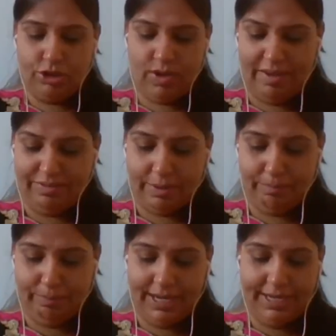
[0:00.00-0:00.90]
those who have
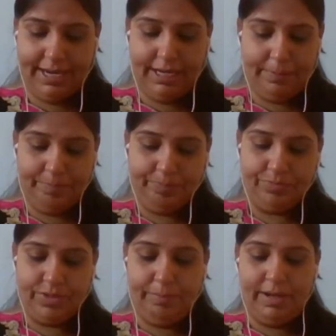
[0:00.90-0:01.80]
completed
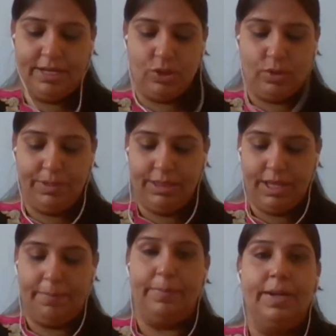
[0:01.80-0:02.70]
they please
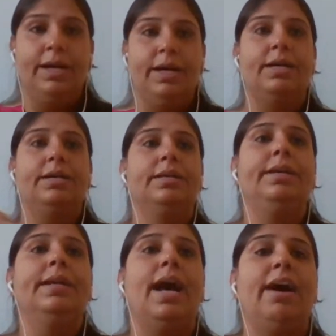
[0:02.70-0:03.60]
open their uh,
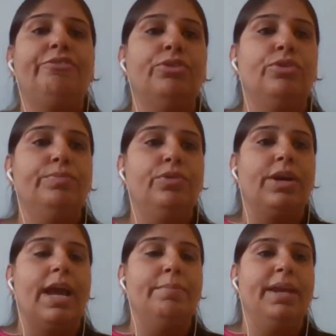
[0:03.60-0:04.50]
graph
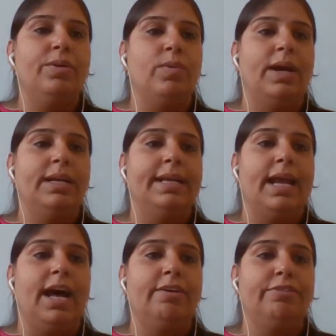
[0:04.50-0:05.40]
notebook and make one
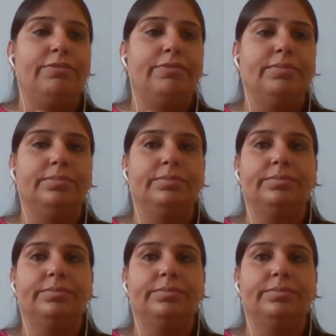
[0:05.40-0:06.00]
graph to show